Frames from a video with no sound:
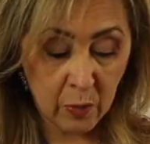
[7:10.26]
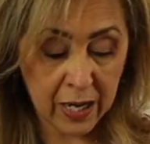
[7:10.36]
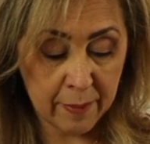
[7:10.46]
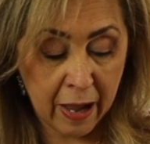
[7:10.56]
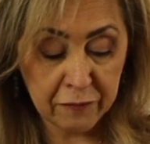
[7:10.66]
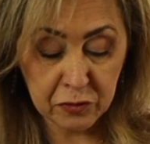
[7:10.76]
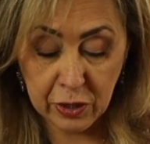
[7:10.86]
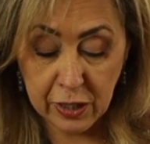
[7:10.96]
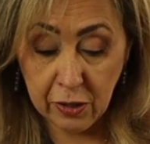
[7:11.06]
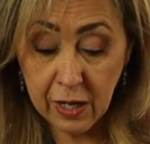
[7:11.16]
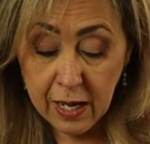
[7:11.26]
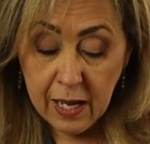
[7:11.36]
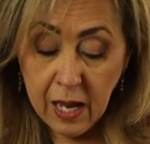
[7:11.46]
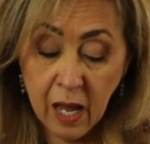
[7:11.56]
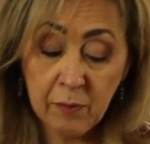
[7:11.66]
what I'm after here,
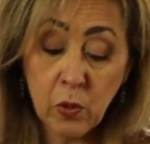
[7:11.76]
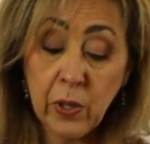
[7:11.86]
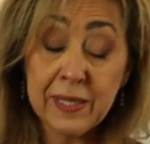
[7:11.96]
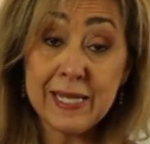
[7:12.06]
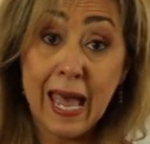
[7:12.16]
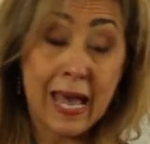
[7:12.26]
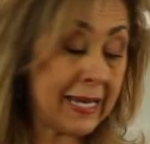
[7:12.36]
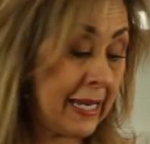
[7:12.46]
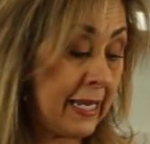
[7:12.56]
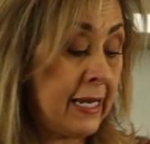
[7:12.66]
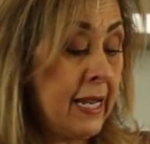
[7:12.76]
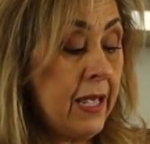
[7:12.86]
I'm going to add in